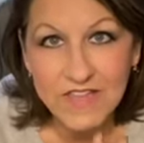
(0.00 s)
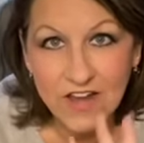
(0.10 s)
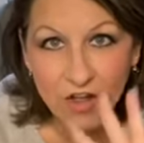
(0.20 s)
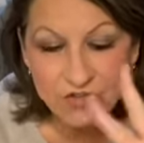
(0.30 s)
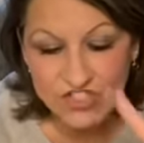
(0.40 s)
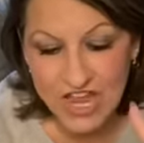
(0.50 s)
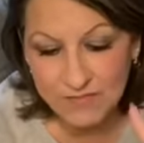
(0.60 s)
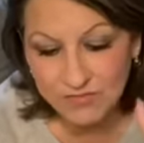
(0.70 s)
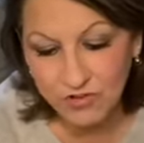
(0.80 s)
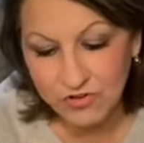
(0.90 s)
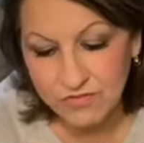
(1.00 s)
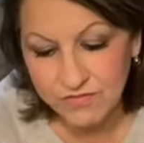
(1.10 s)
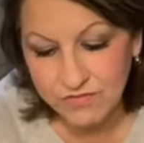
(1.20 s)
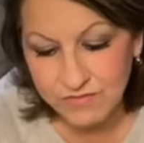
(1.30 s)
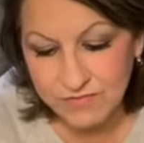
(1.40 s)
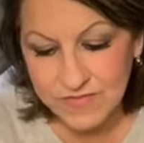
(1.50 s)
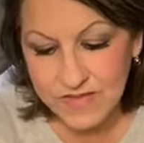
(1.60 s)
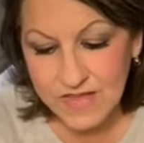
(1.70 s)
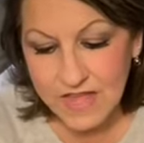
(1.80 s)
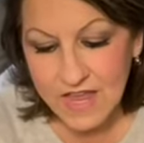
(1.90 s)
That whole chapter.
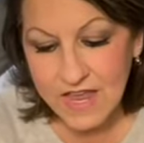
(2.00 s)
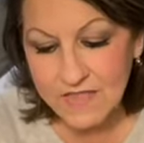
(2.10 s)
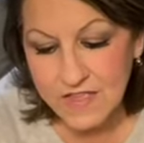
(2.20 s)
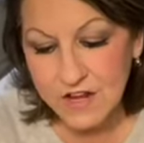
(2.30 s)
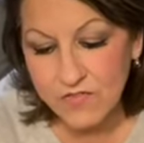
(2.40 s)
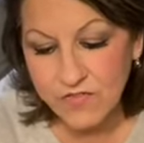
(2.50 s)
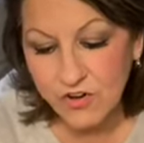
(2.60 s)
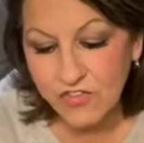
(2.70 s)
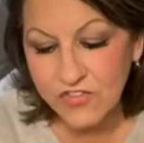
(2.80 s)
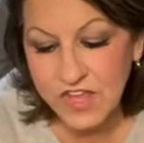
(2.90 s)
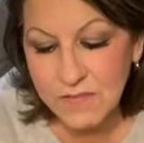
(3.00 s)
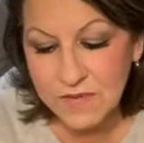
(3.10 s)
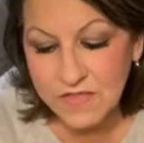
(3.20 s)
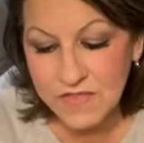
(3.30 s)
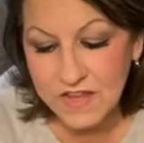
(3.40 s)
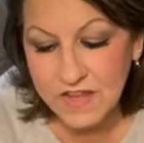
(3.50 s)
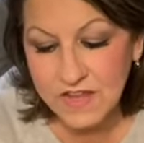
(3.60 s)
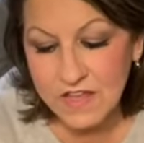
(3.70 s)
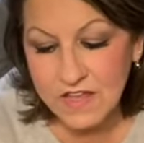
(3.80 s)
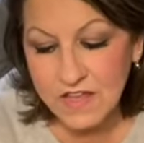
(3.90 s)
And then on 1
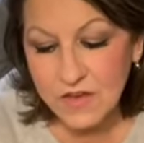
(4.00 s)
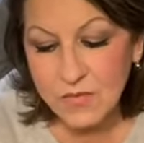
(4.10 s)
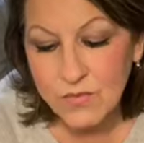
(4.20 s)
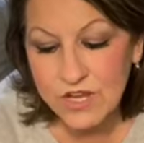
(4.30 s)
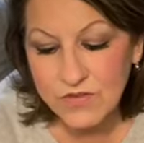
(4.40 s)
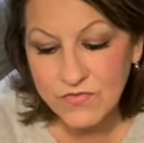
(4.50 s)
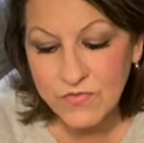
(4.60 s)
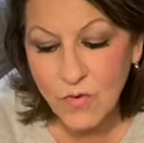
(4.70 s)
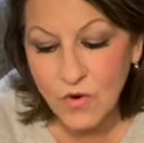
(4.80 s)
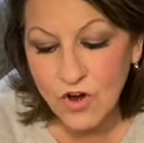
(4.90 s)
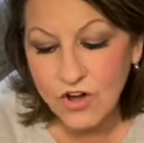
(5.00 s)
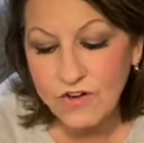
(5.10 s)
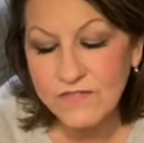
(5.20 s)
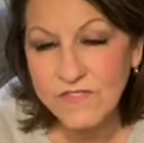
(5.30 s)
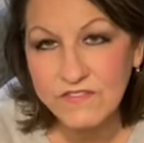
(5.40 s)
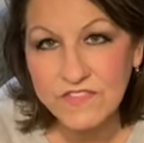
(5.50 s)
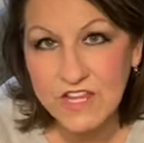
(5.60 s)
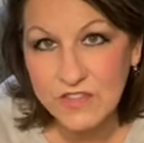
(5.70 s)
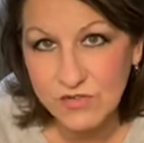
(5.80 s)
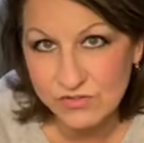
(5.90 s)
Timothy, read 4,
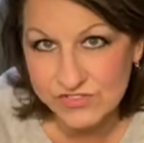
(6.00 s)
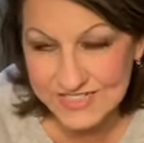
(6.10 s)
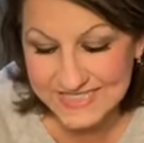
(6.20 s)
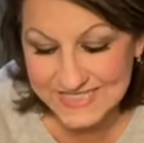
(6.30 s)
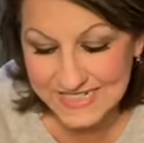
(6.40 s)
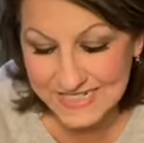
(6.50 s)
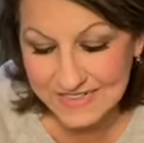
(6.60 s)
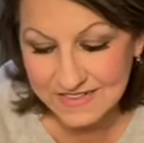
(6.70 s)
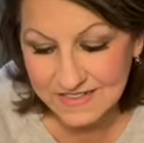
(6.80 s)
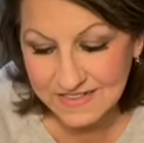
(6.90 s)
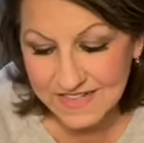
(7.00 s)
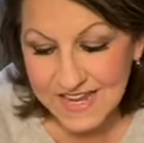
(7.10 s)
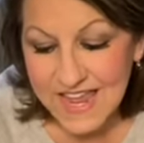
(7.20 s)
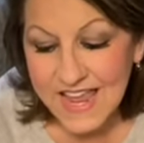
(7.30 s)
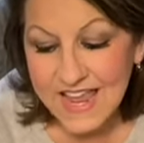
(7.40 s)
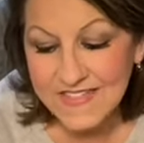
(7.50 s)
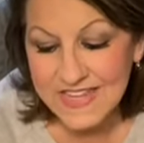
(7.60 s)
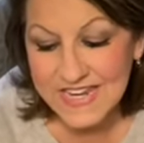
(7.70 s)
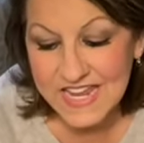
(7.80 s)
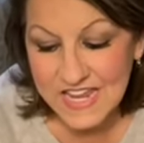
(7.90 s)
15 through 16. And
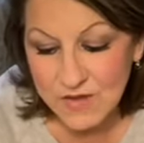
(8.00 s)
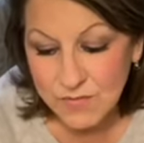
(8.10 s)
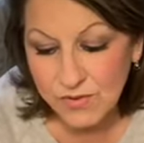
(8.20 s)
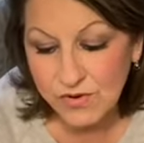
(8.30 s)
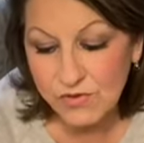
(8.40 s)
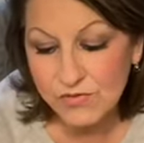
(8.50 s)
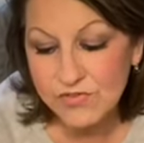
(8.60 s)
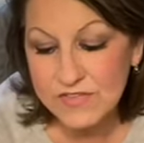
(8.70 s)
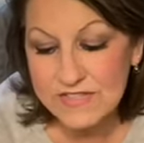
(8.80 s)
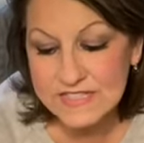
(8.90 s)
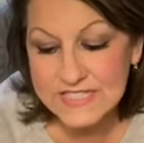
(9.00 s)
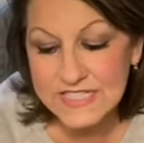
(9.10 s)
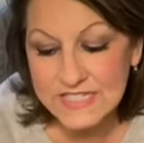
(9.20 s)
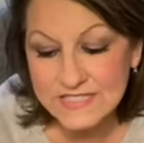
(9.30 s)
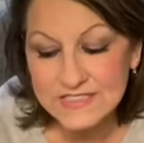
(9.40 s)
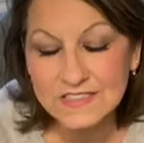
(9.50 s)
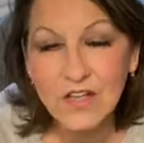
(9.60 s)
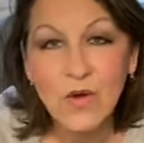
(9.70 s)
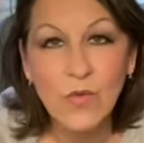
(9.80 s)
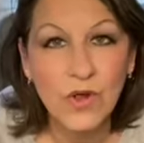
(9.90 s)
then Hebrews 6,
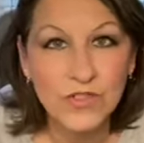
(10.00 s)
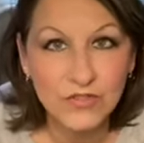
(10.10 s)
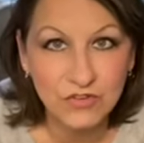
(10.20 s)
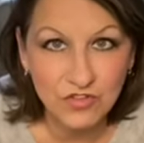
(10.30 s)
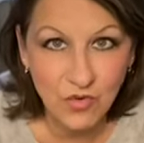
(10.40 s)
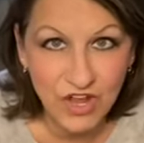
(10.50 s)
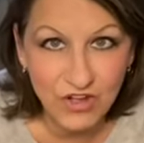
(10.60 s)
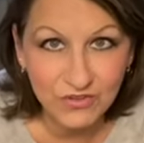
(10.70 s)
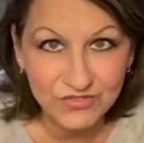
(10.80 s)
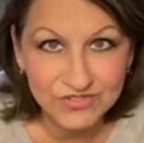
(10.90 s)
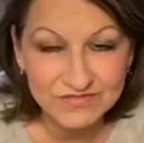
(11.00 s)
1 through 12.